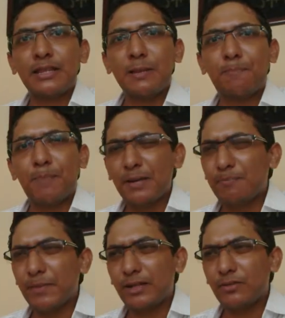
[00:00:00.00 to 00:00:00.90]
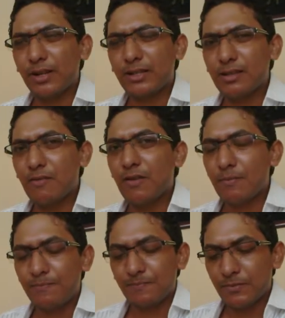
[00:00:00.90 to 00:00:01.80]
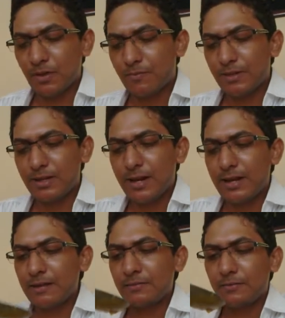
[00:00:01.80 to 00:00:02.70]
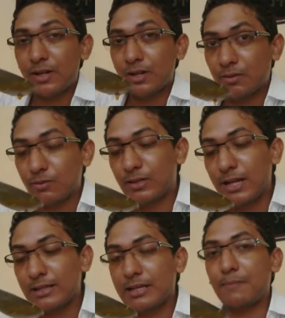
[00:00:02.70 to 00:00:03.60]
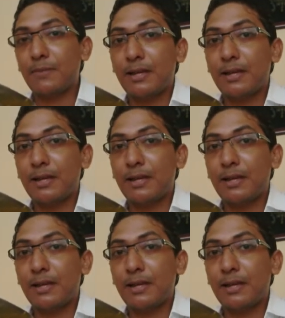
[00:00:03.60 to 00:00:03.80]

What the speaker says: the Pipe Matrix, if I'm not mistaken. Really cool guy, sent